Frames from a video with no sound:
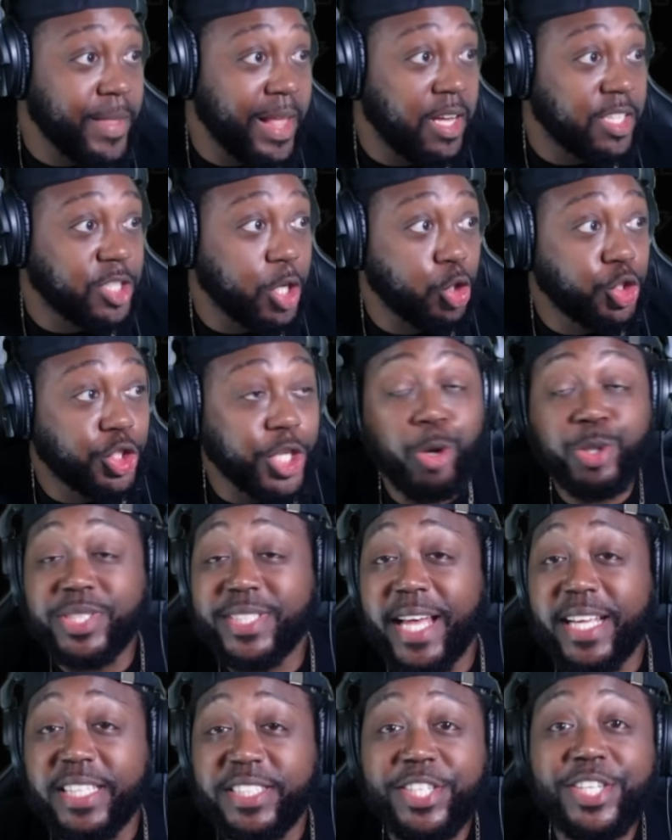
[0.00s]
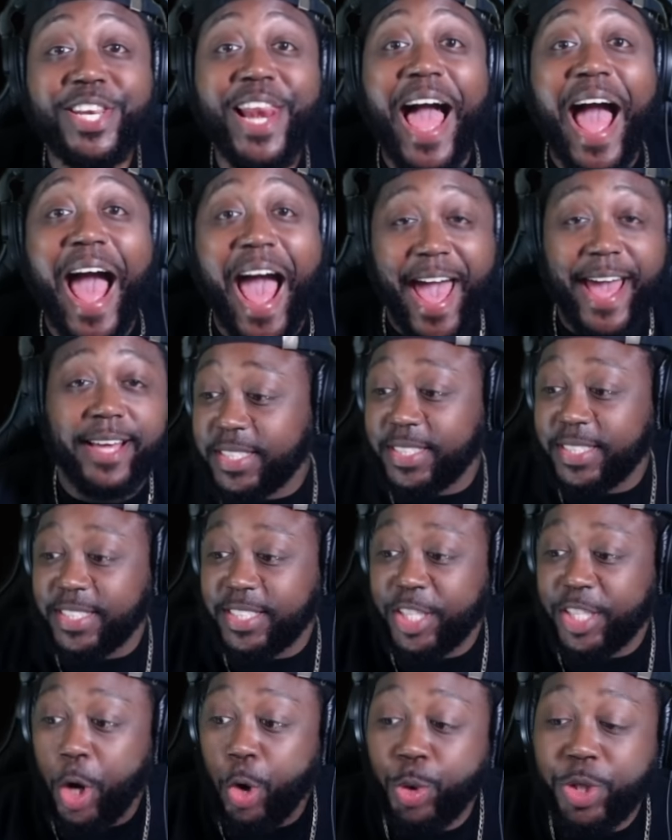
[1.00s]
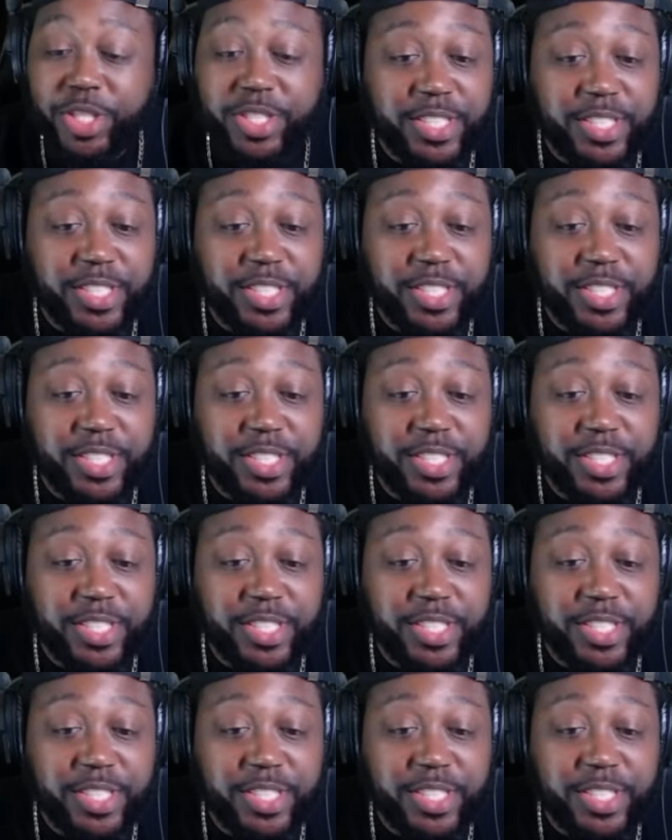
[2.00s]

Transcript: So Joe say she lying. Joe is